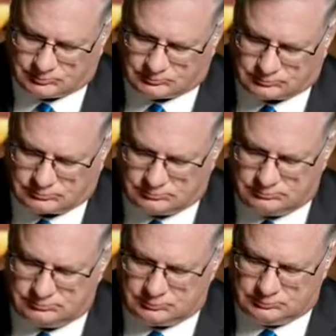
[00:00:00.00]

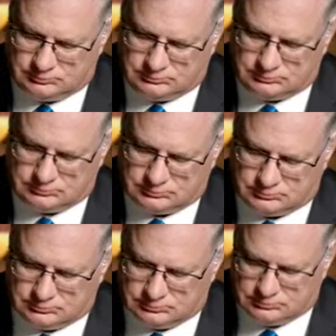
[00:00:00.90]

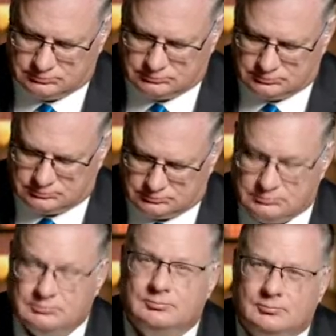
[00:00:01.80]

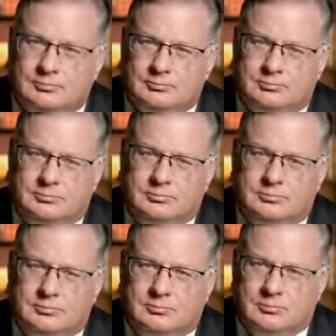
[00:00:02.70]

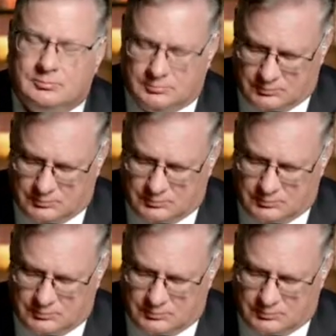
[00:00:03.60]
(not speaking)